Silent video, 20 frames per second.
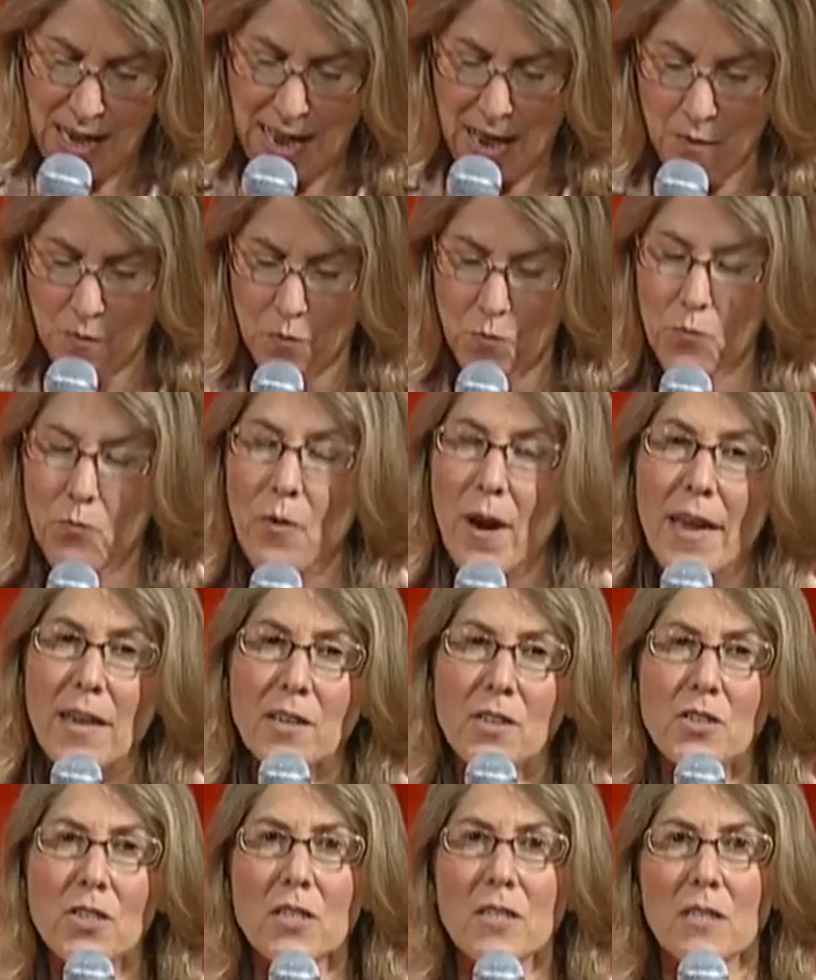
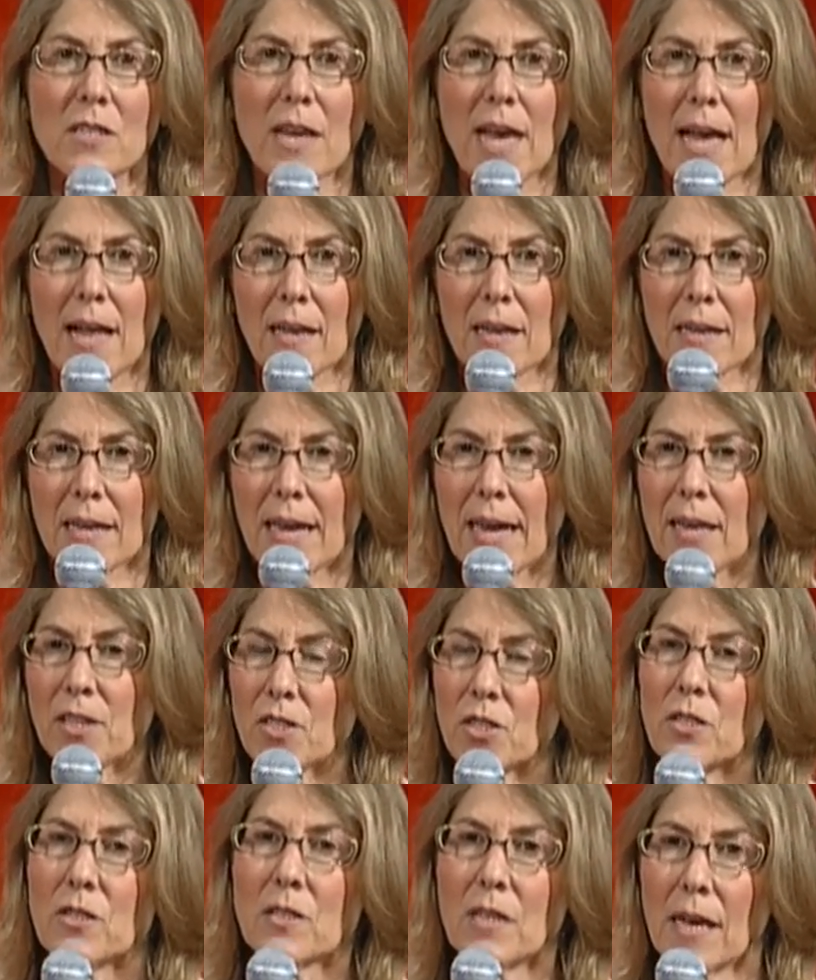outrageous
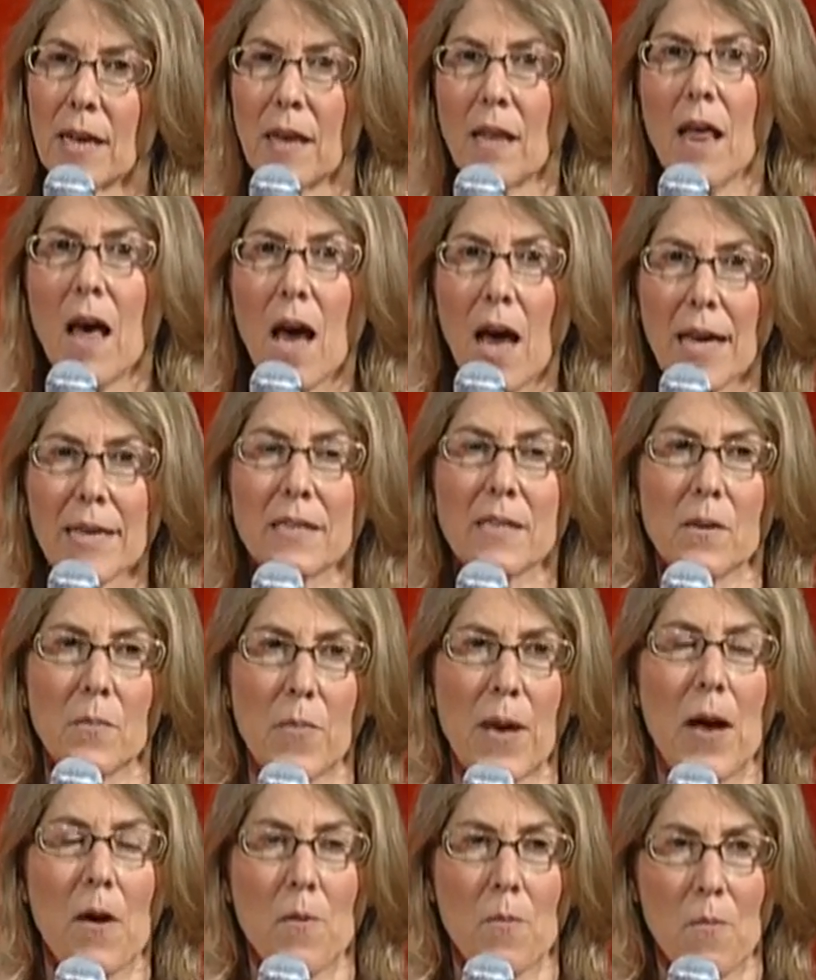allegations and lies
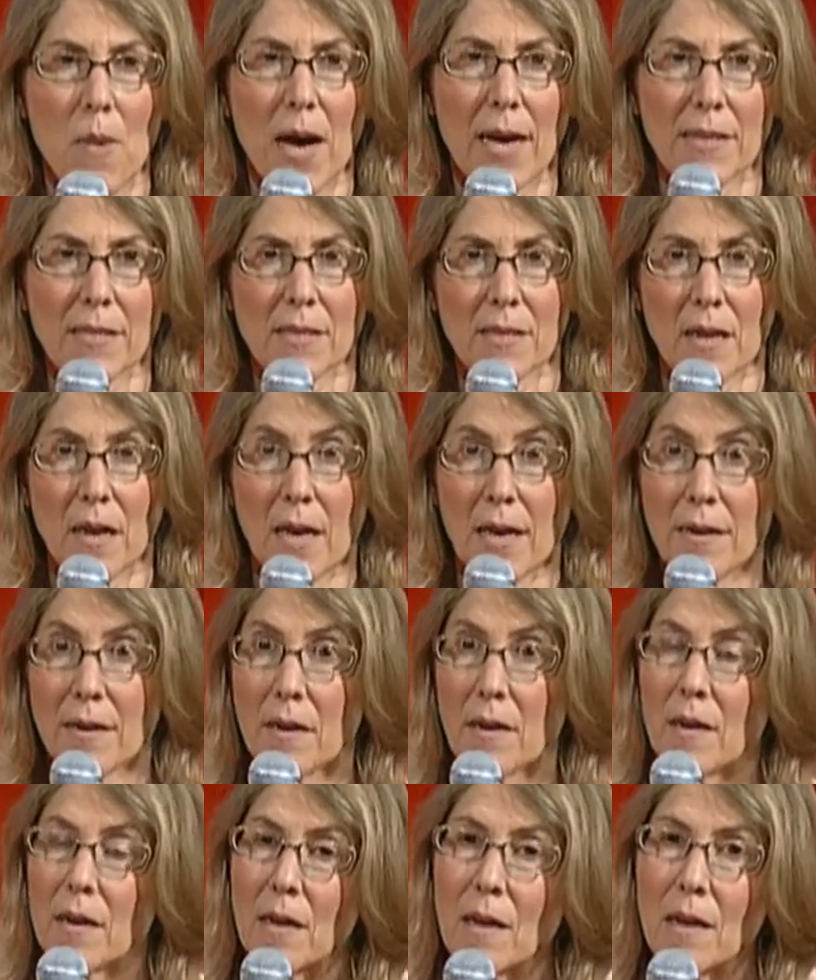about my
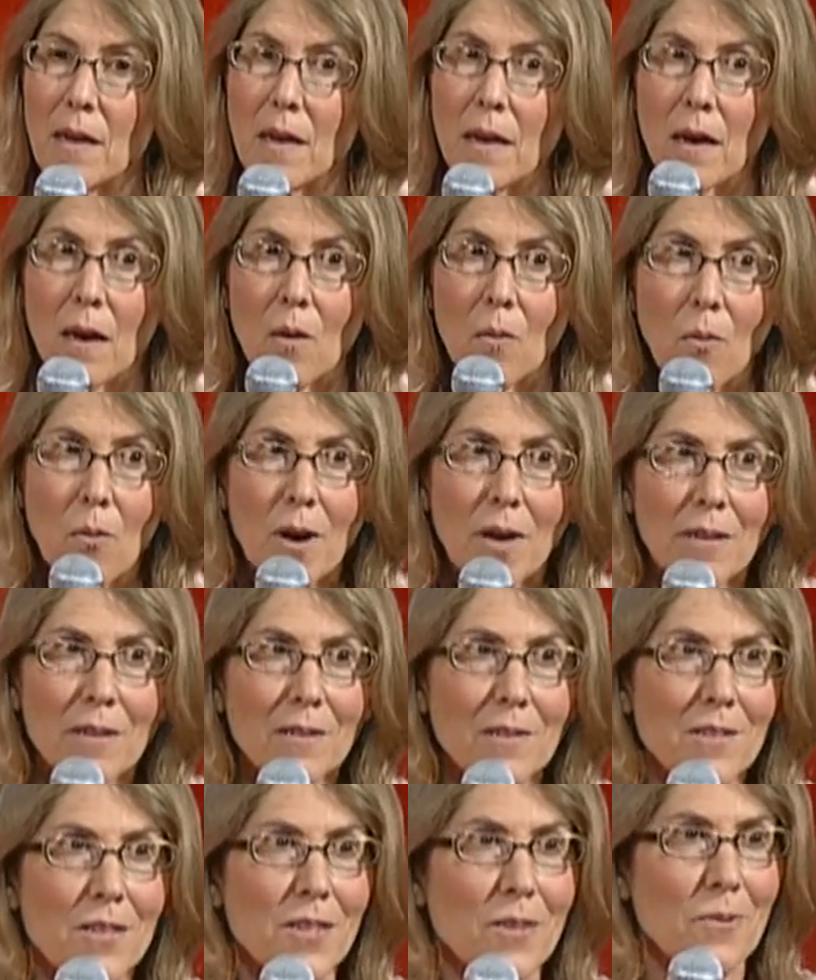side.
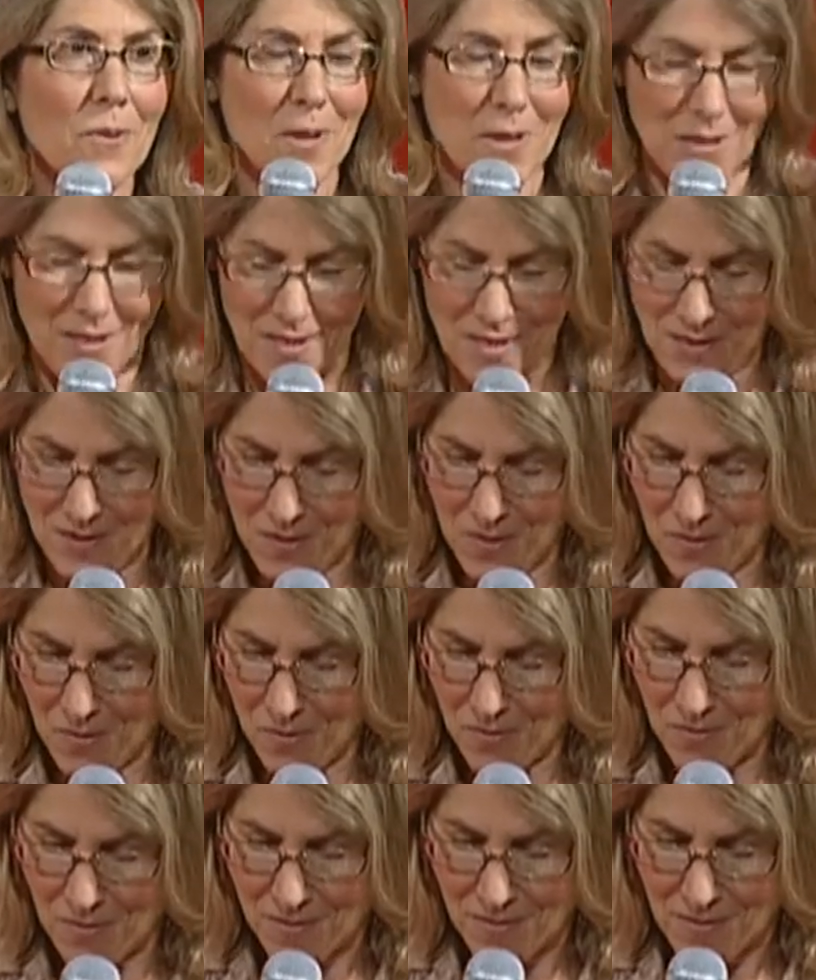What, she wanted to
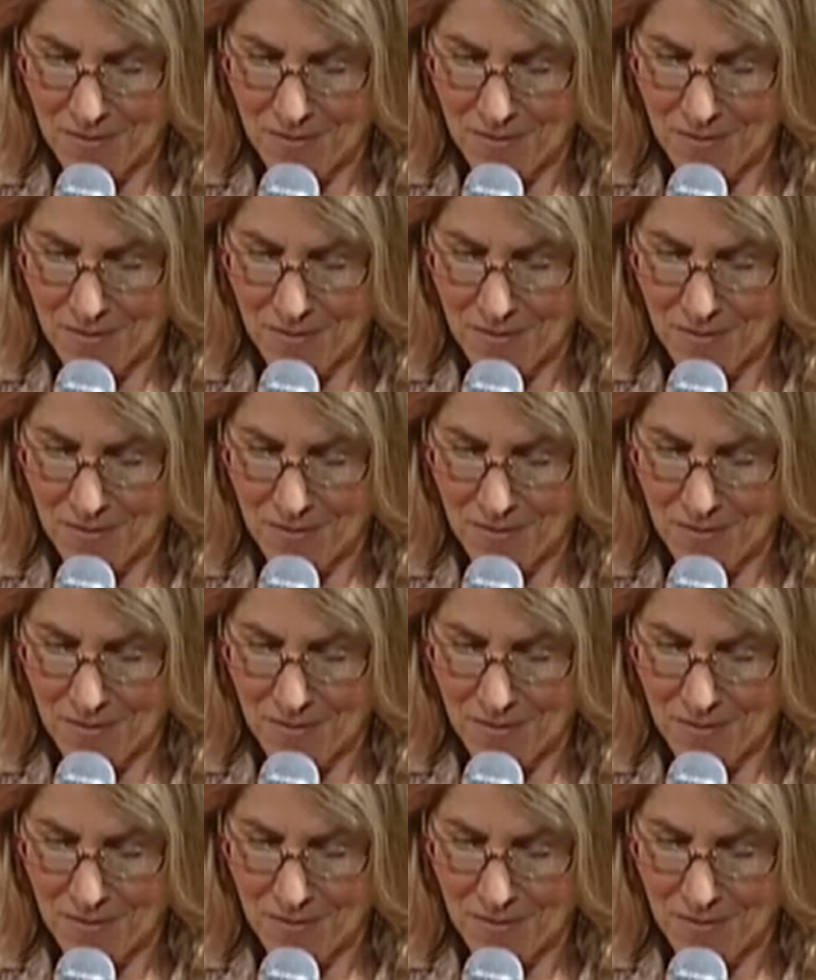know.